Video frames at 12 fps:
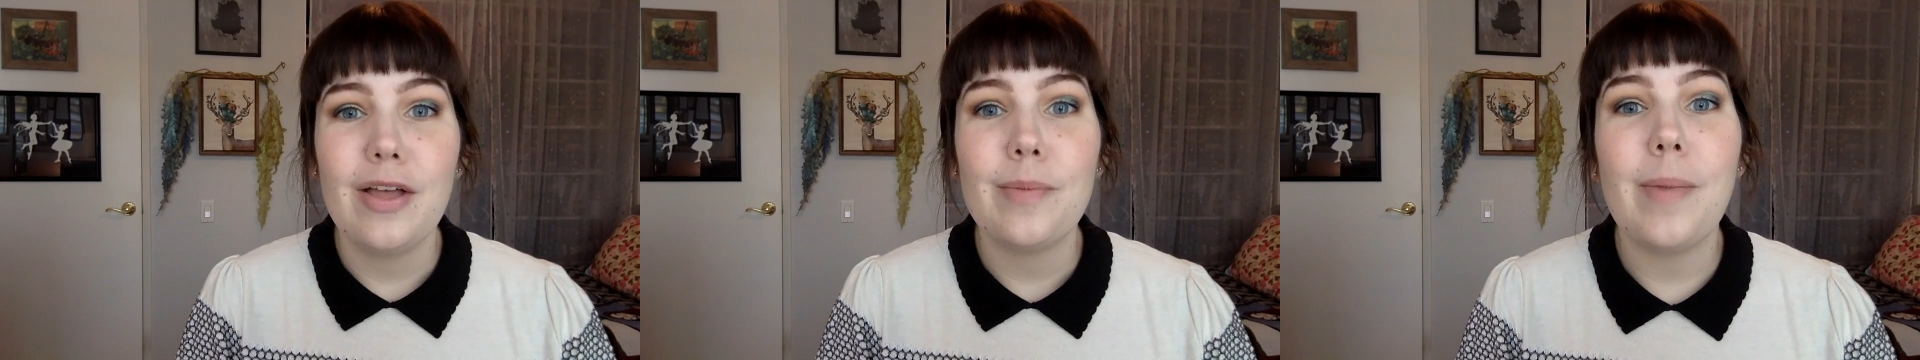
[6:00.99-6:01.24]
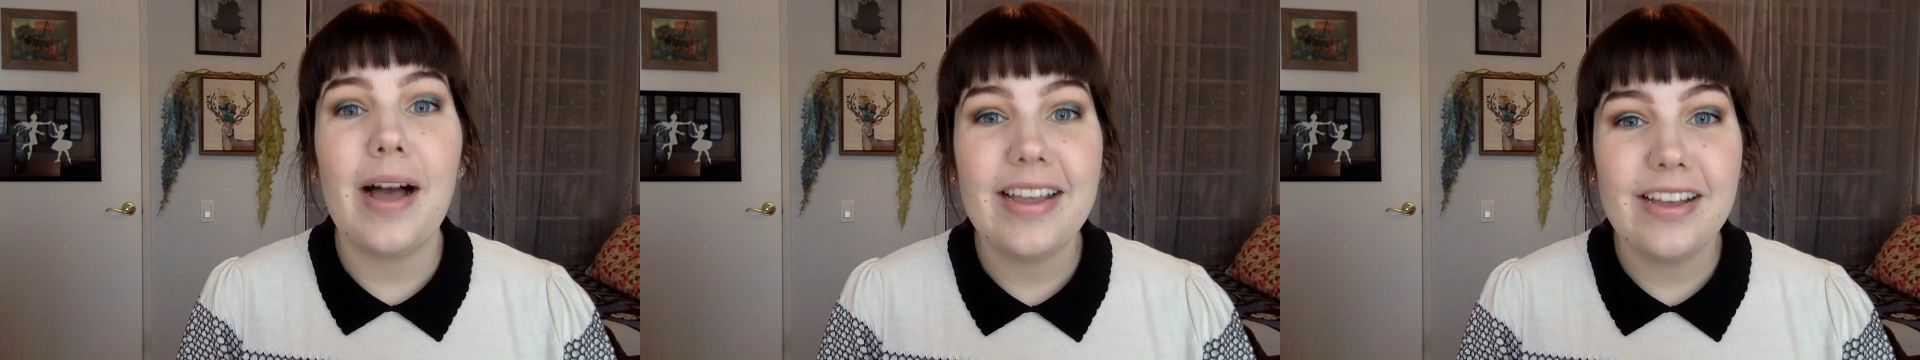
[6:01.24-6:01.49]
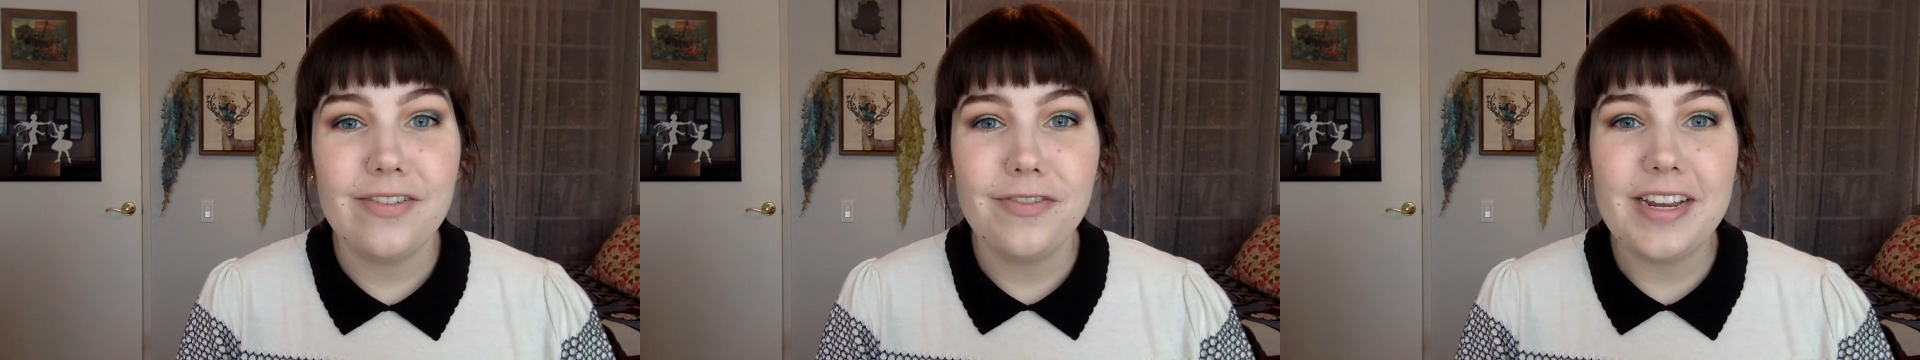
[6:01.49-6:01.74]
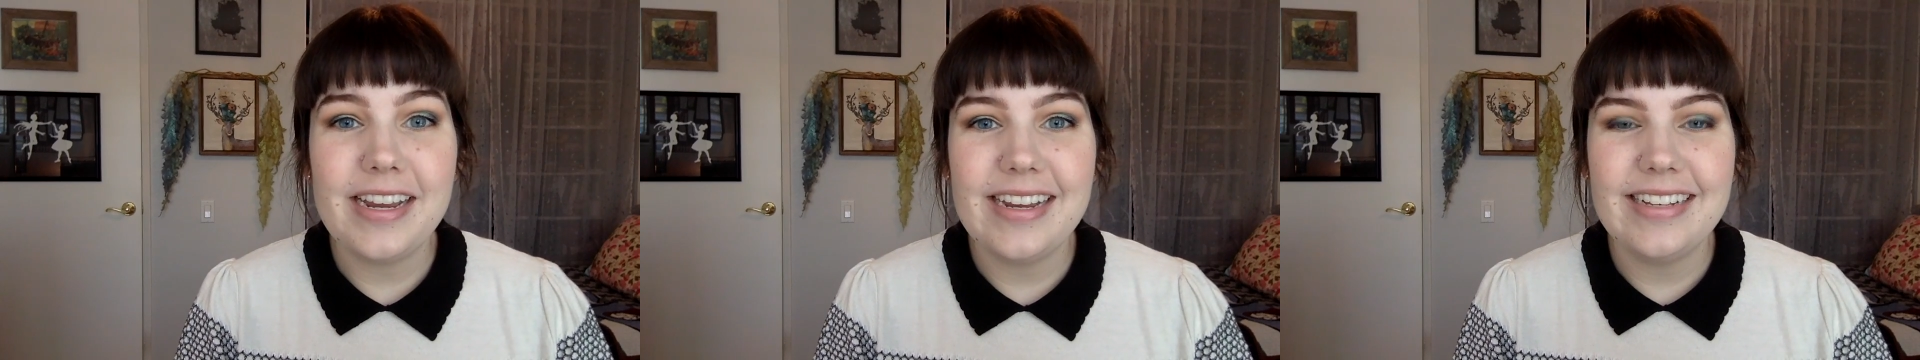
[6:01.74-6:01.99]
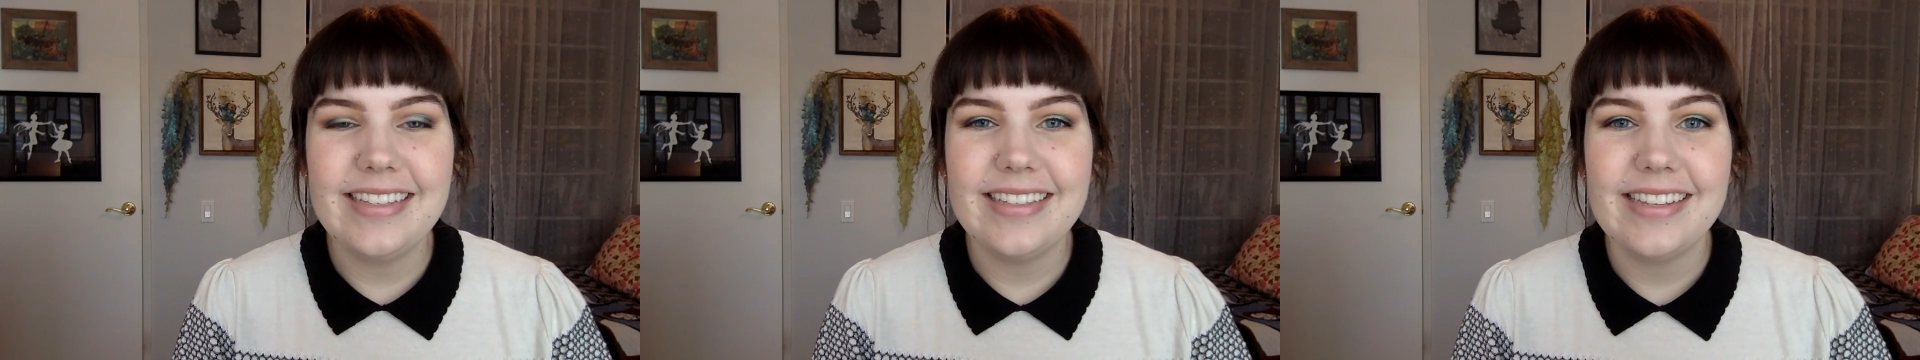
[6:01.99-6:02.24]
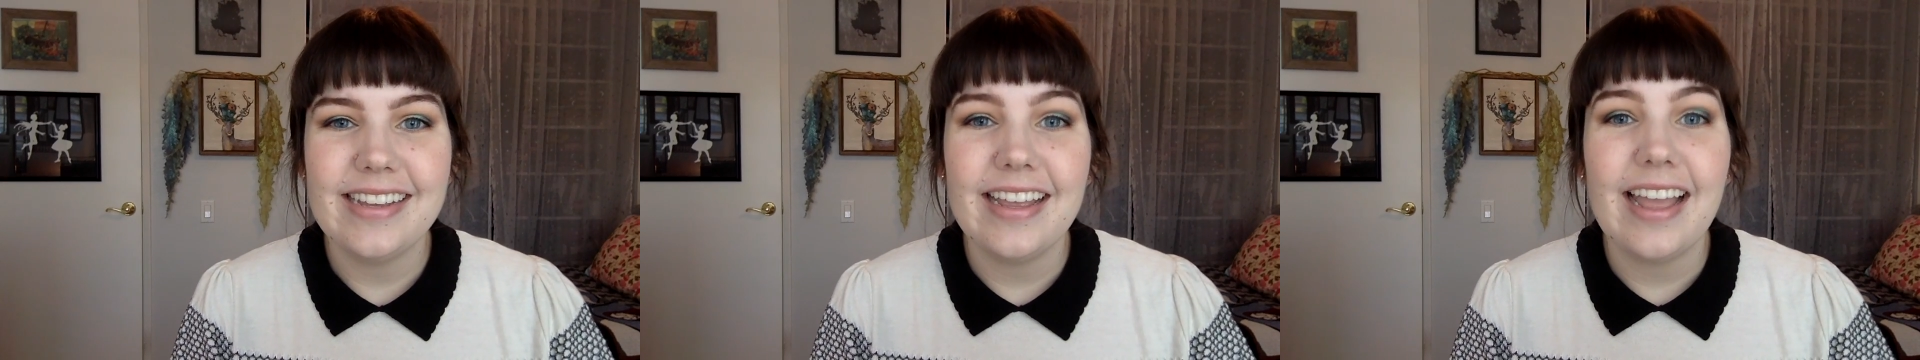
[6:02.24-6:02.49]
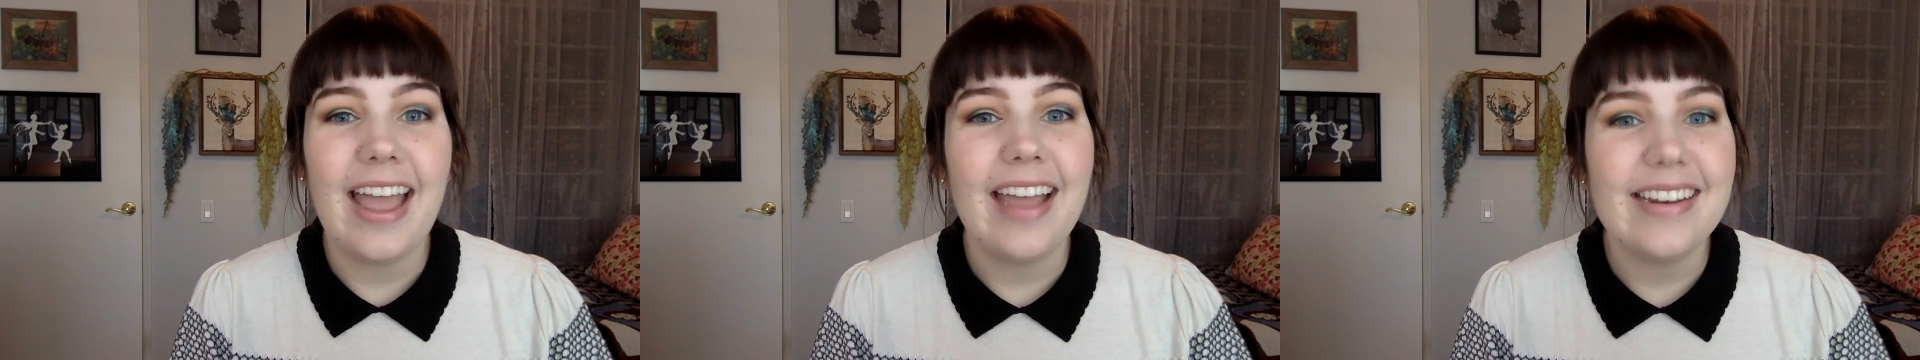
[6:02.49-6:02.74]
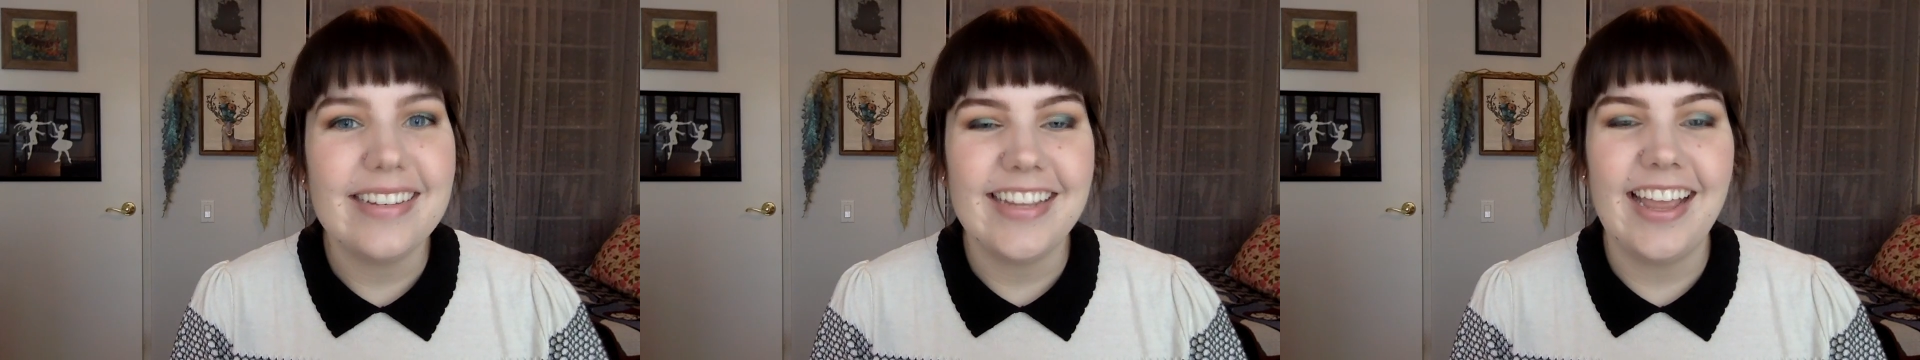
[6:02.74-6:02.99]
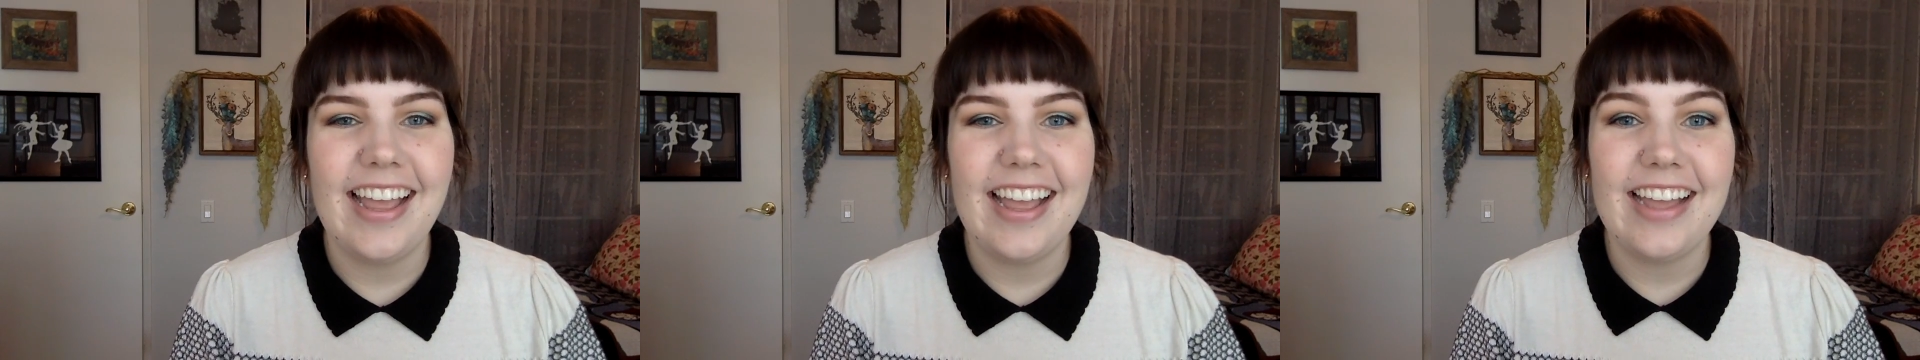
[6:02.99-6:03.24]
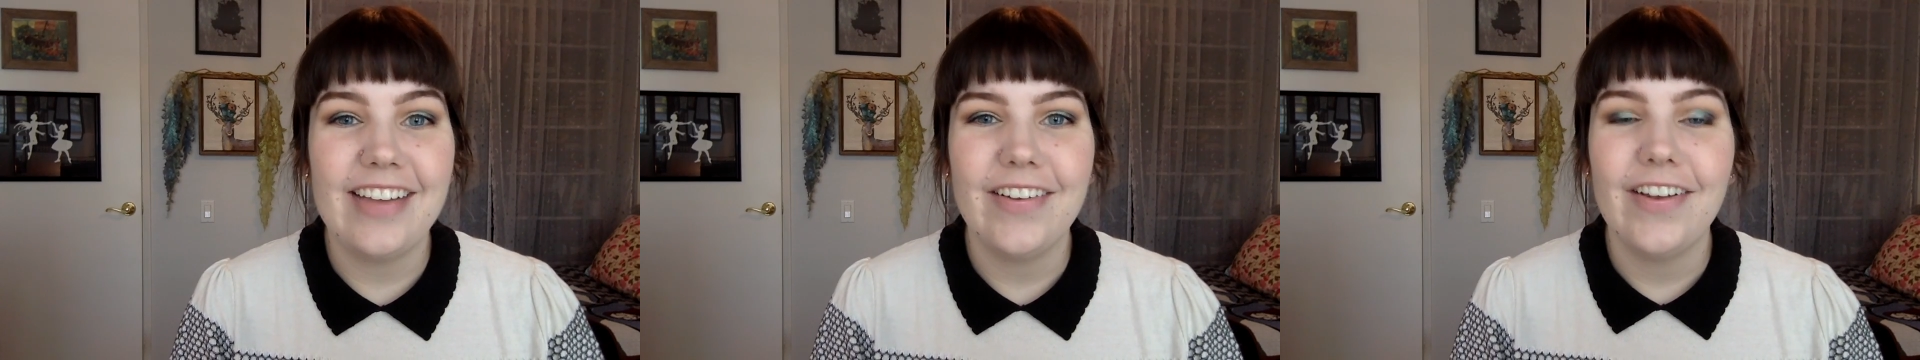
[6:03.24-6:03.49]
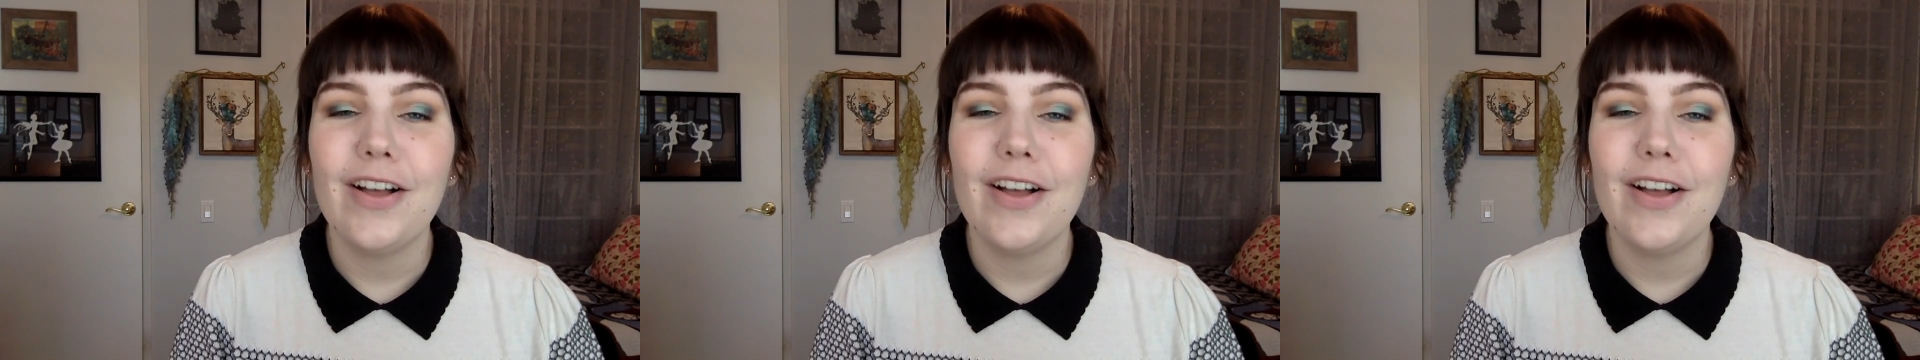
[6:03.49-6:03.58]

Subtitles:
Maya Reads, Hannah Tay,